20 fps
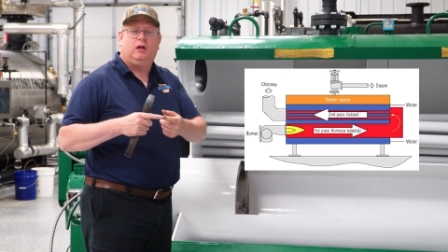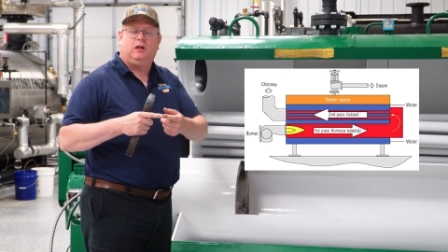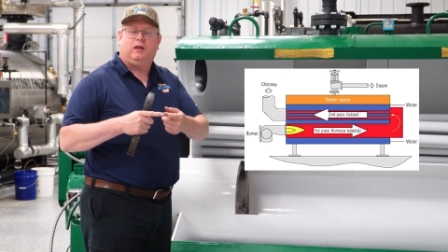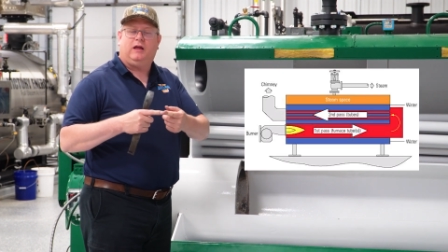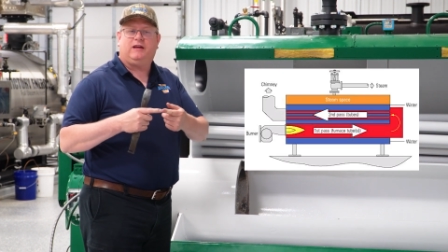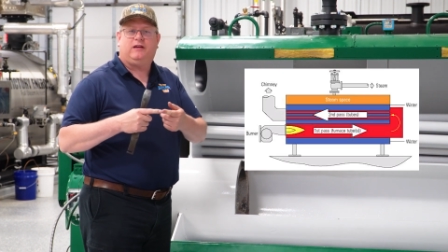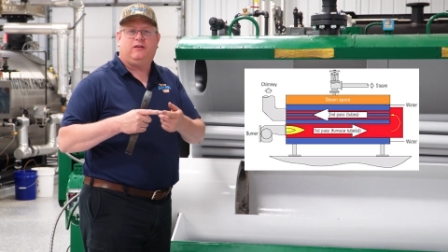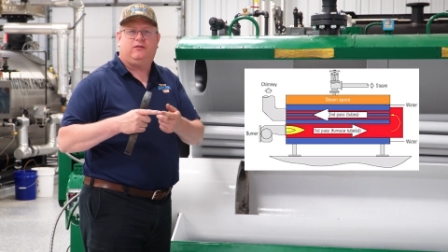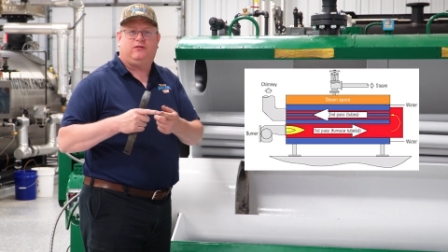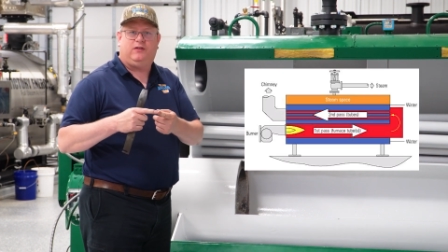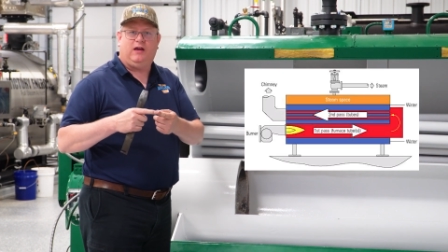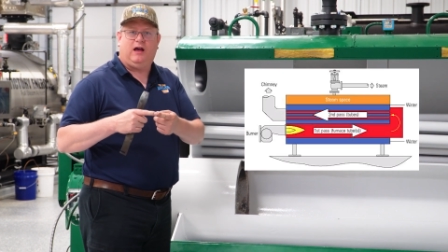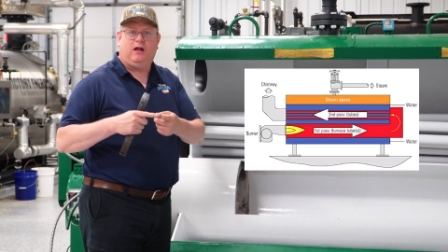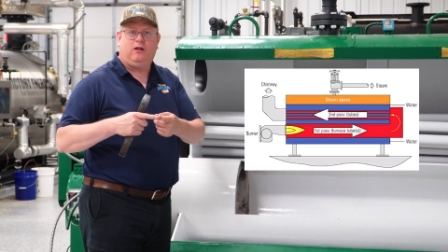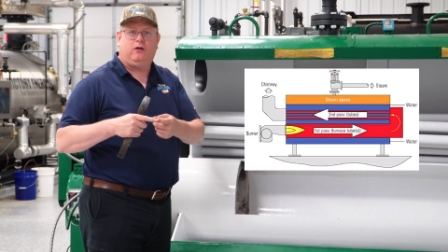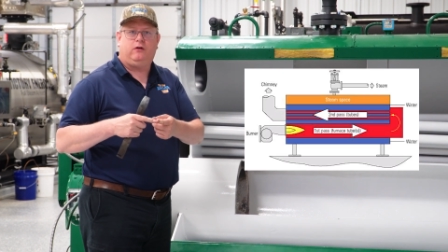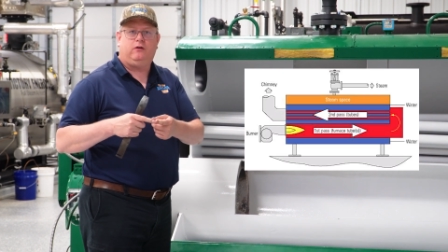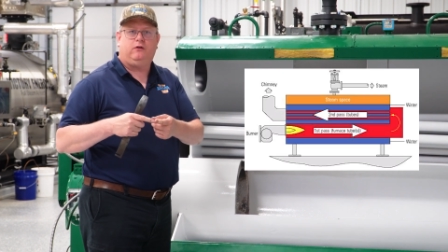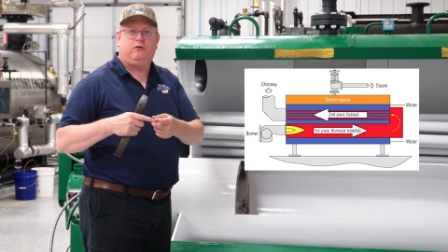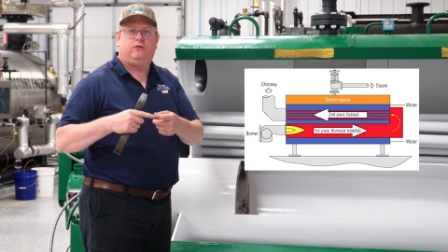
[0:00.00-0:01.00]
like a
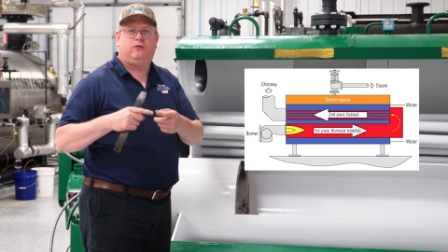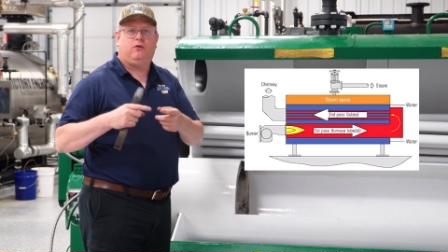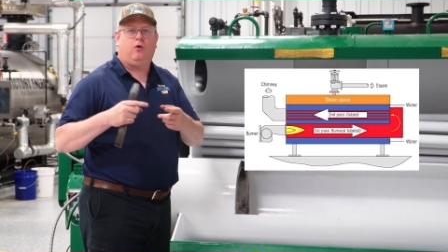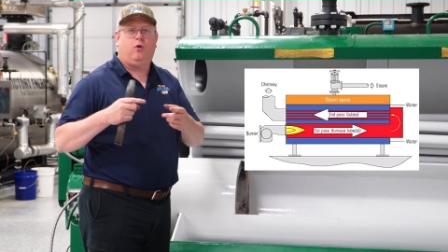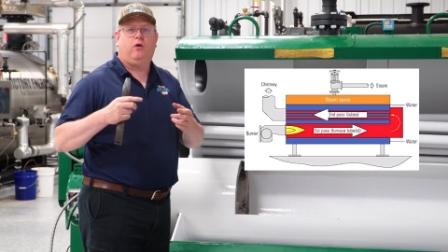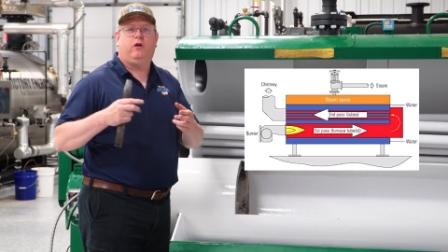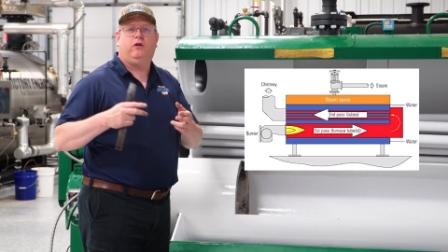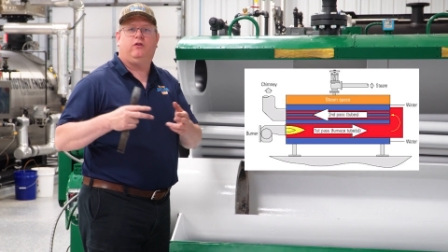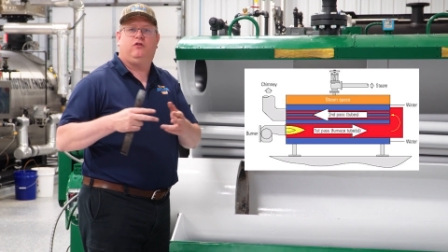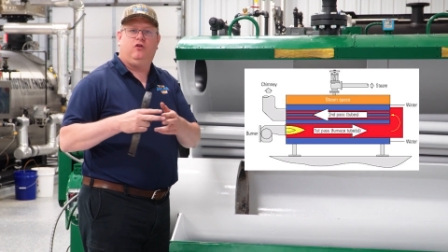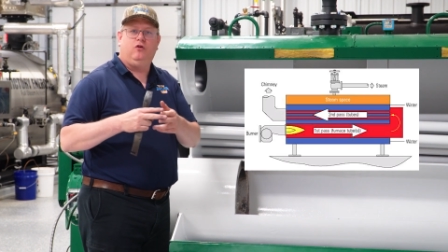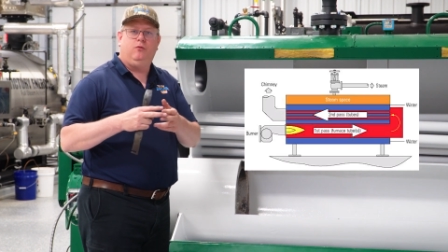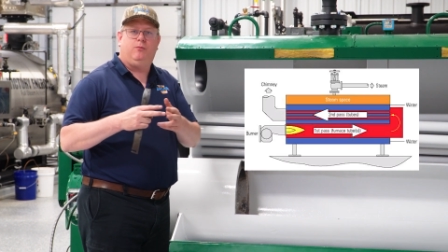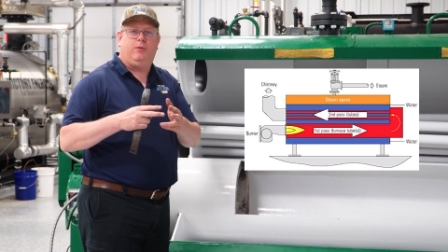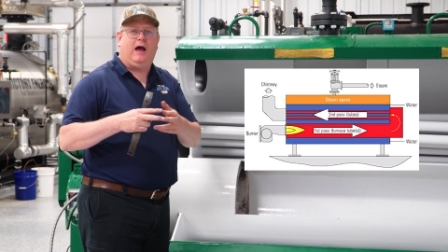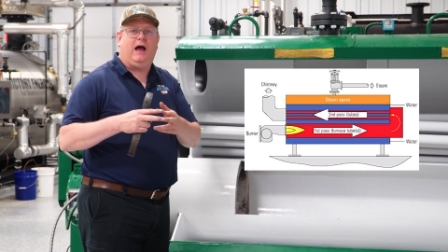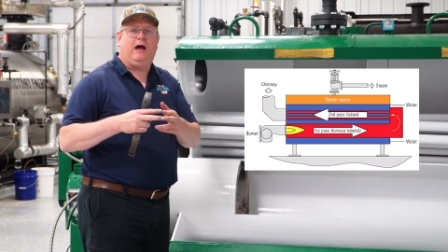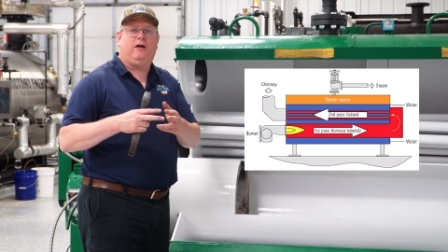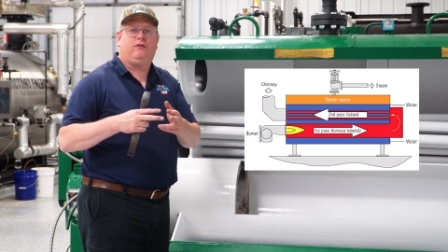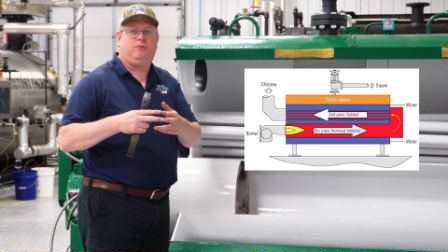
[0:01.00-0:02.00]
Sellers or a two
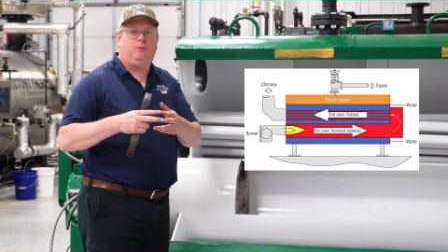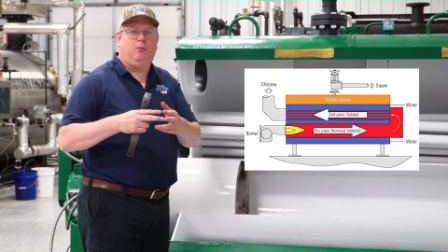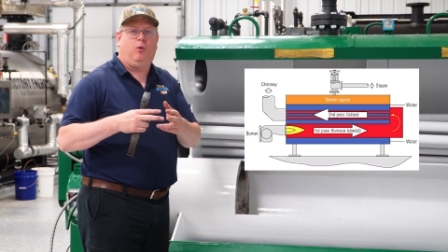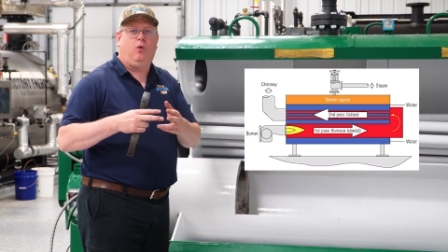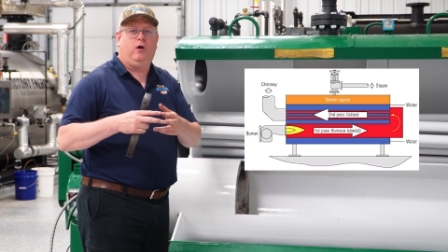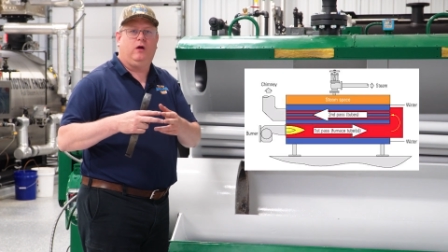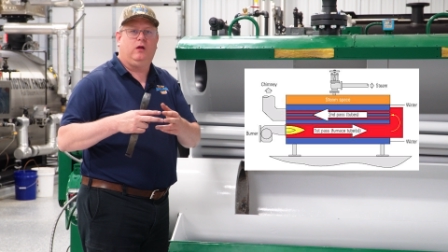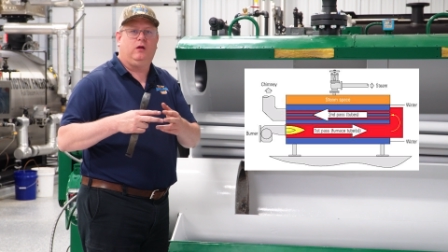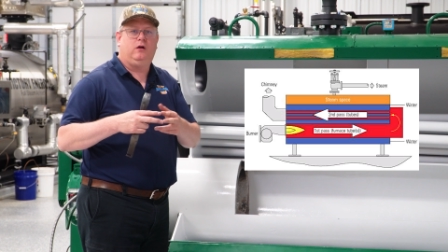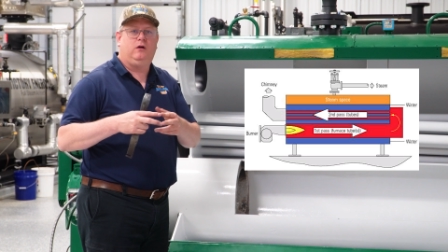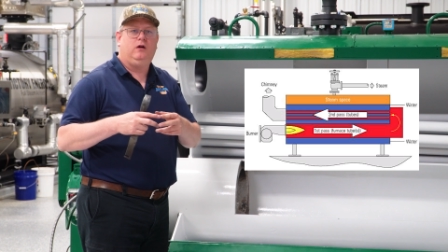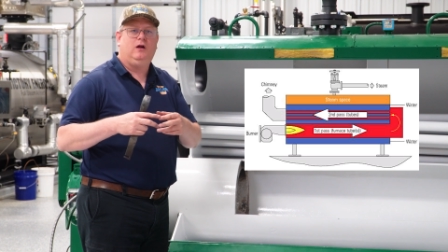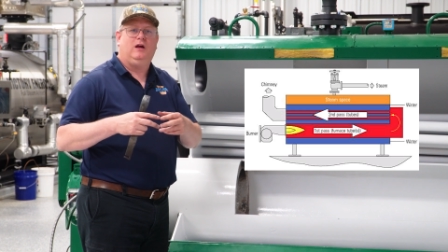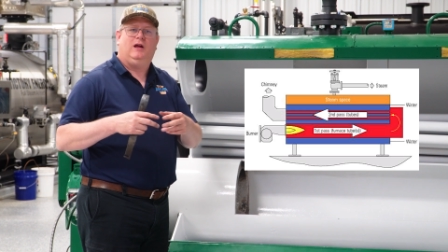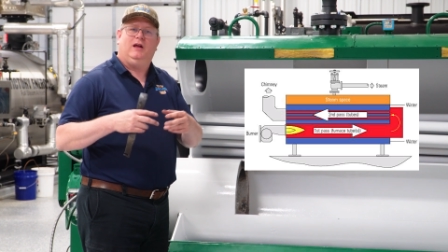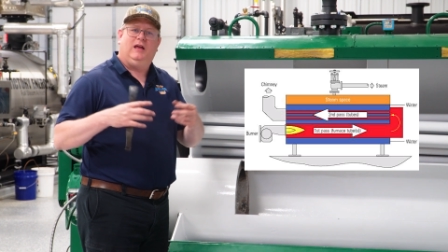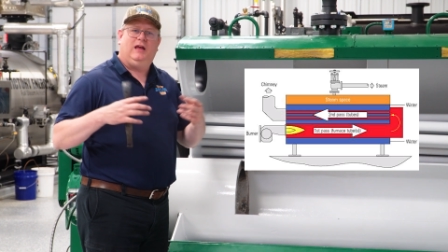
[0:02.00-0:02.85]
pass boiler,